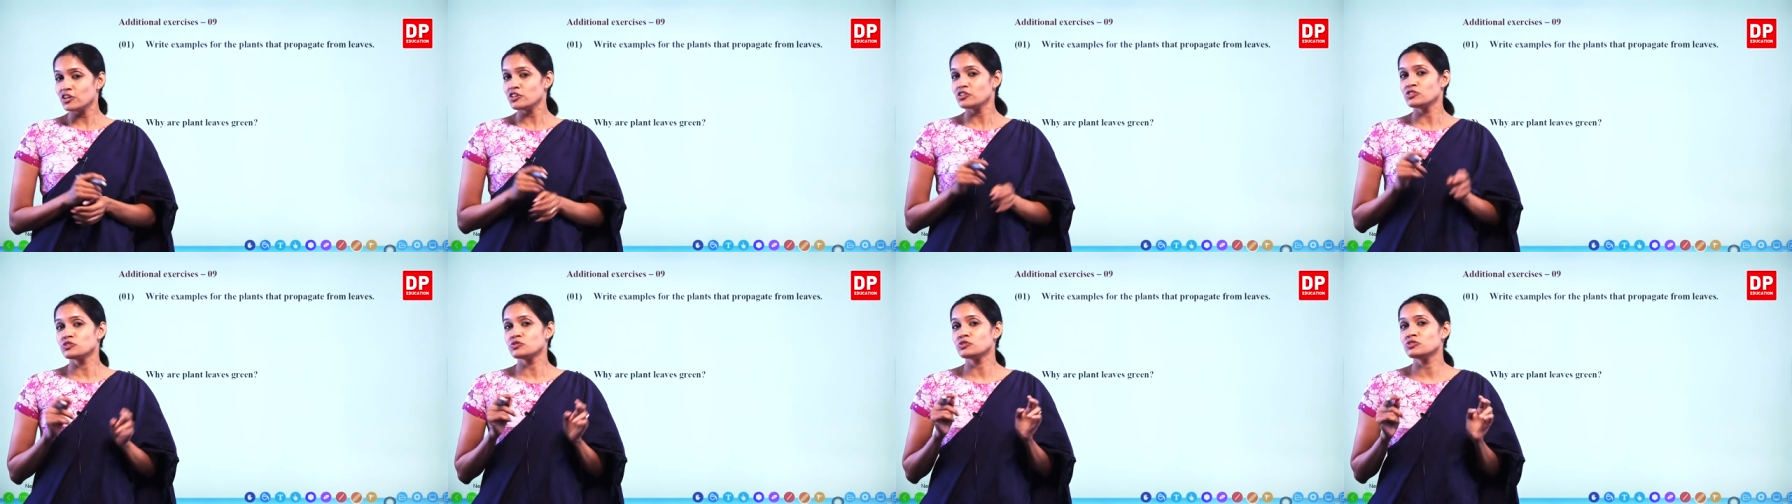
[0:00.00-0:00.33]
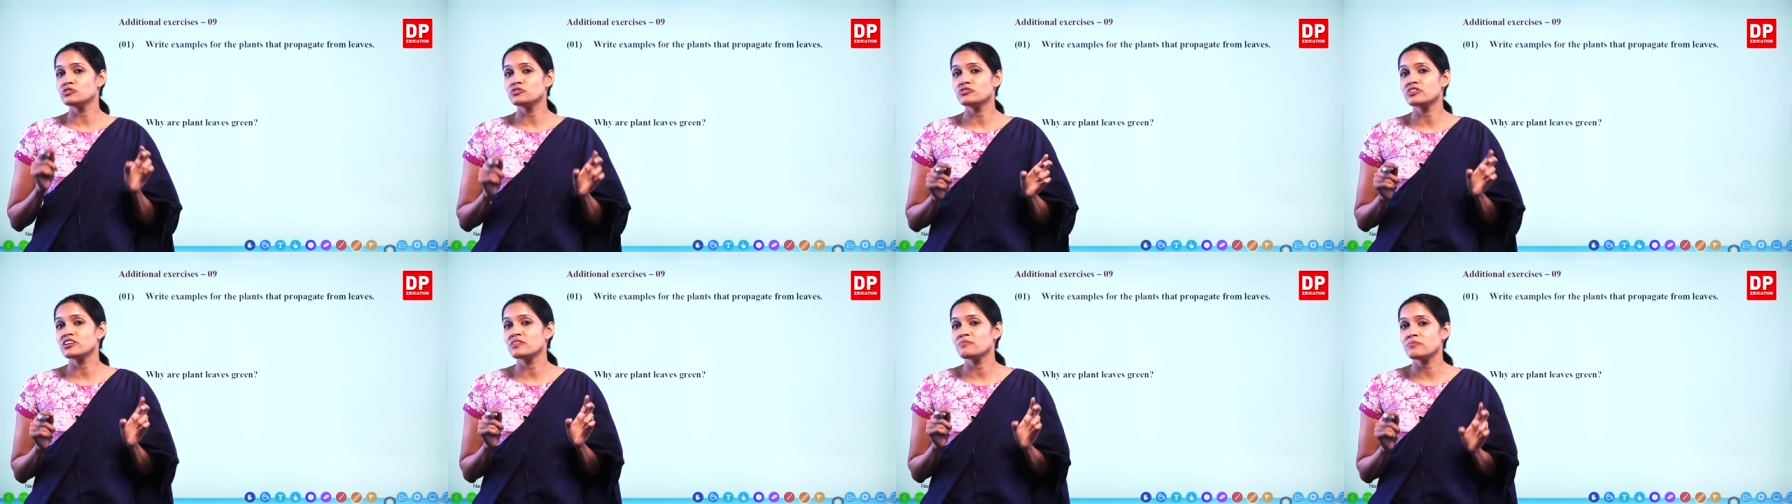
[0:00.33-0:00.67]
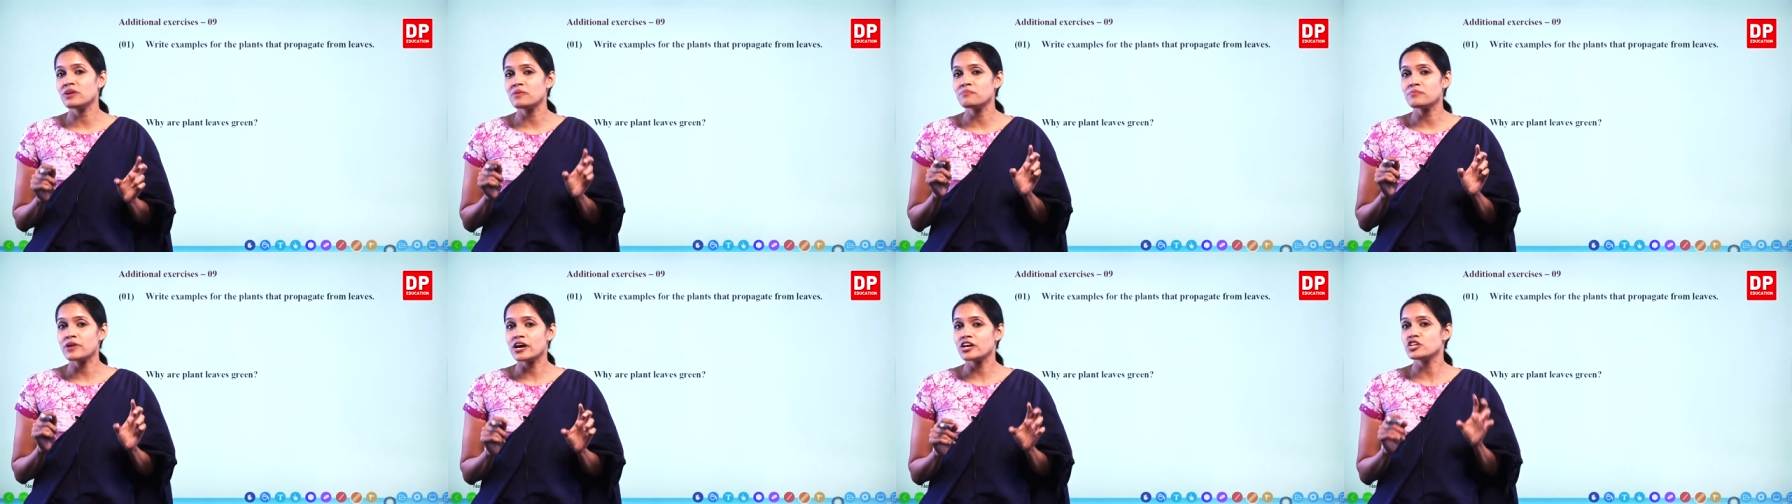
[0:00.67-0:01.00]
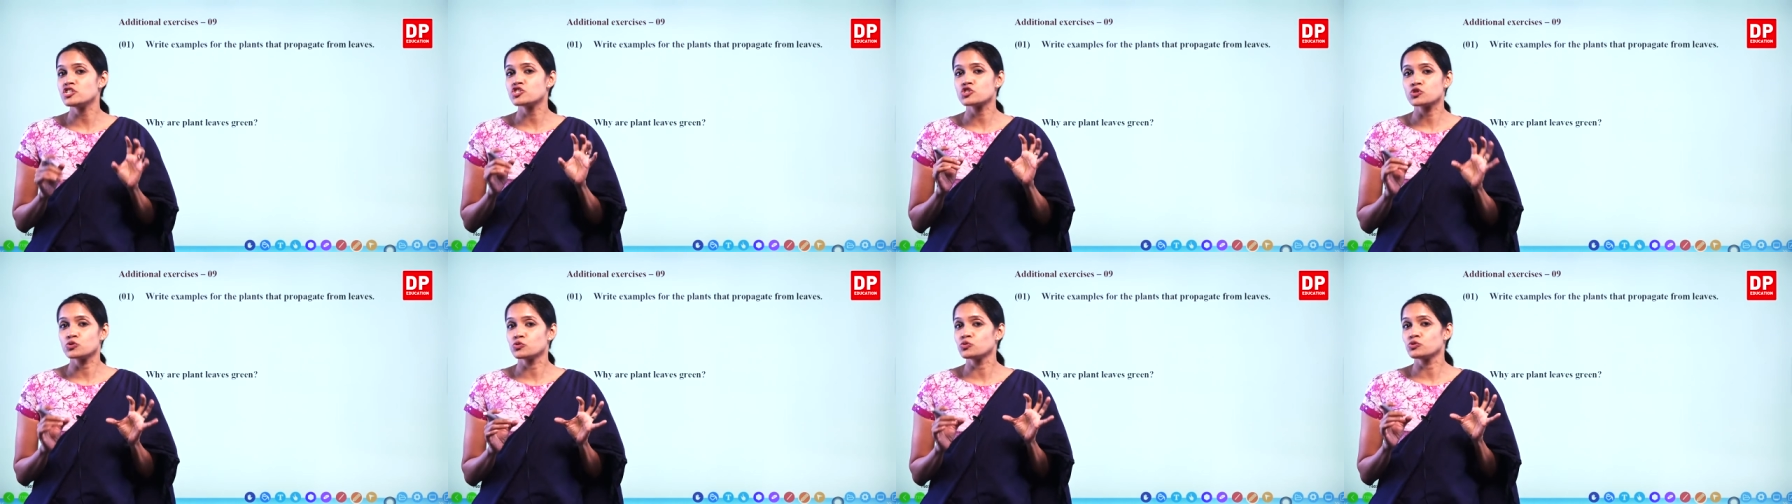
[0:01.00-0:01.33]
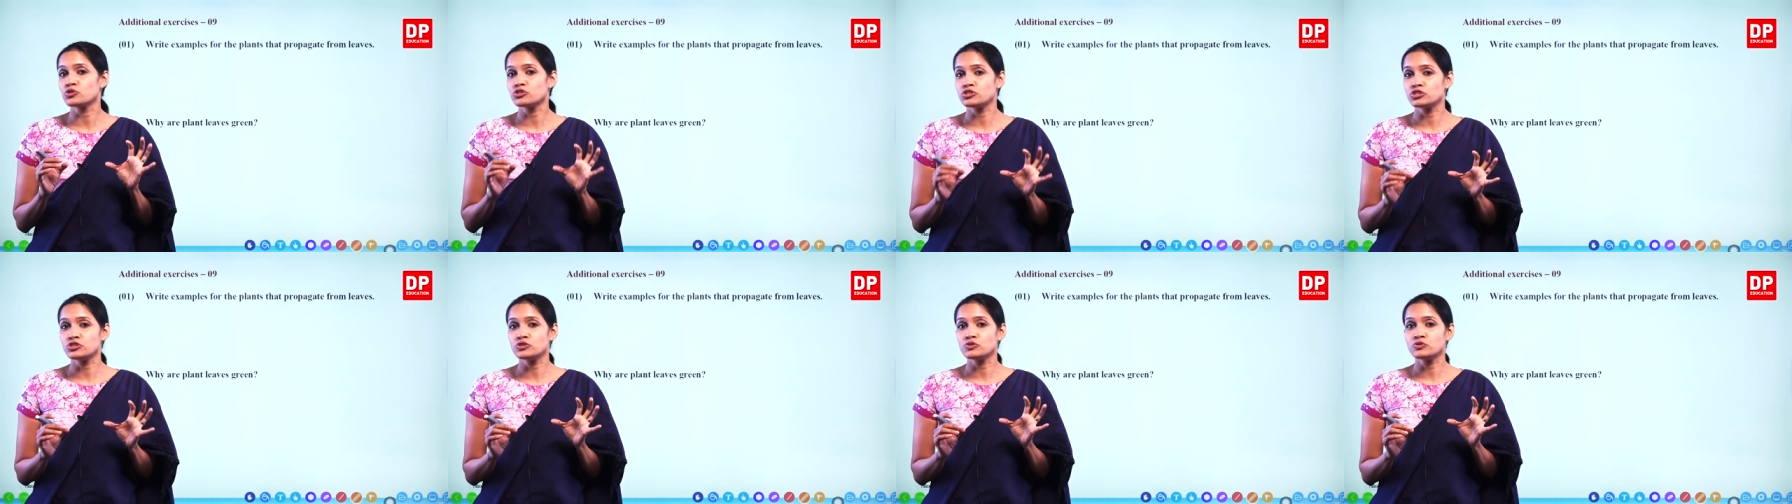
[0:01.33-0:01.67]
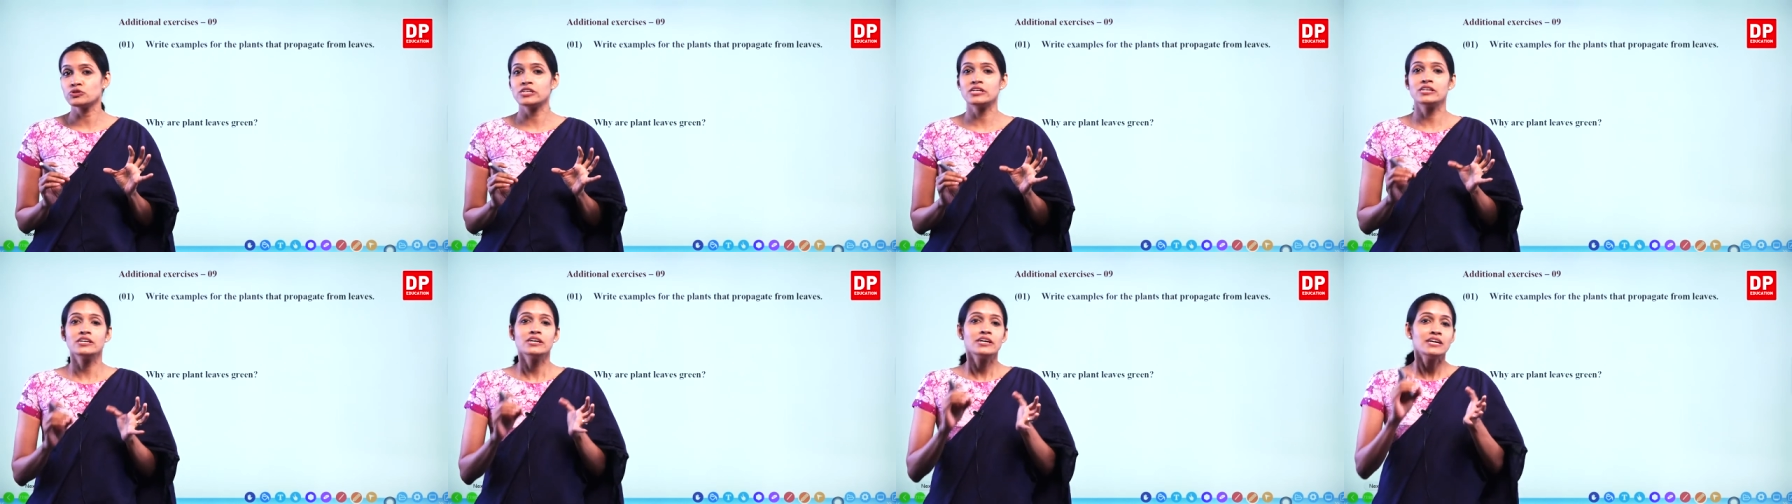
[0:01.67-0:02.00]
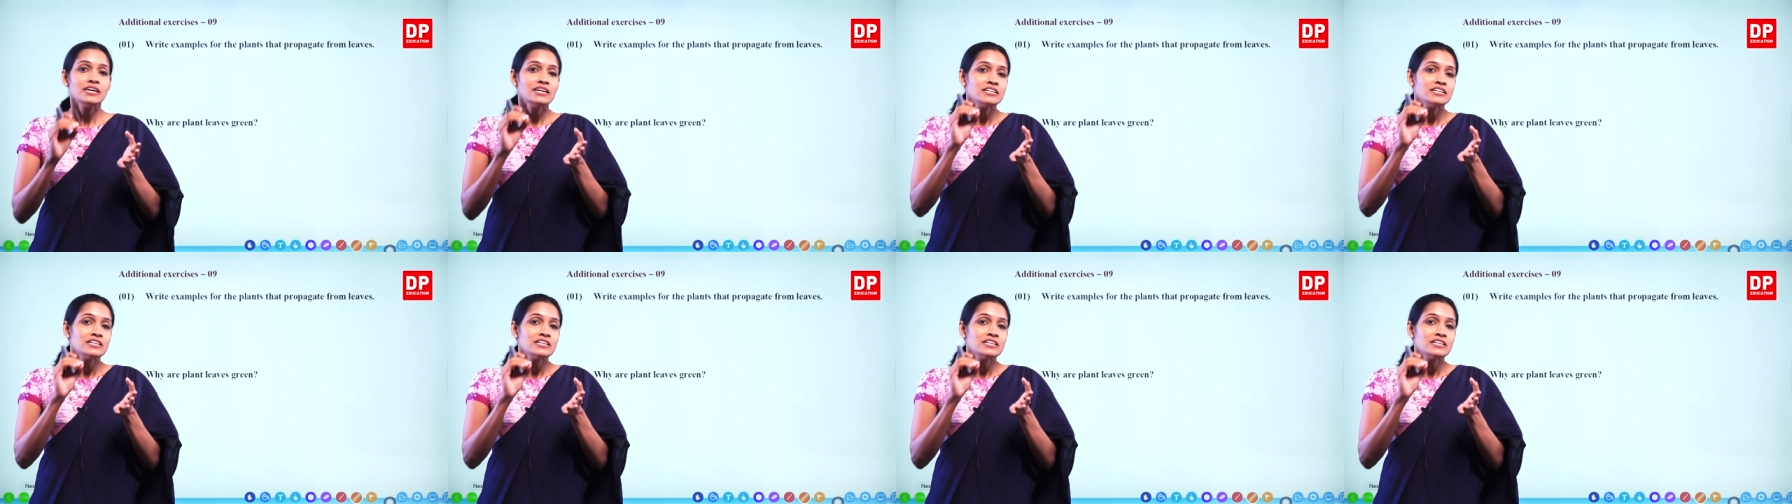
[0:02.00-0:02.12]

Do you remember I showed you the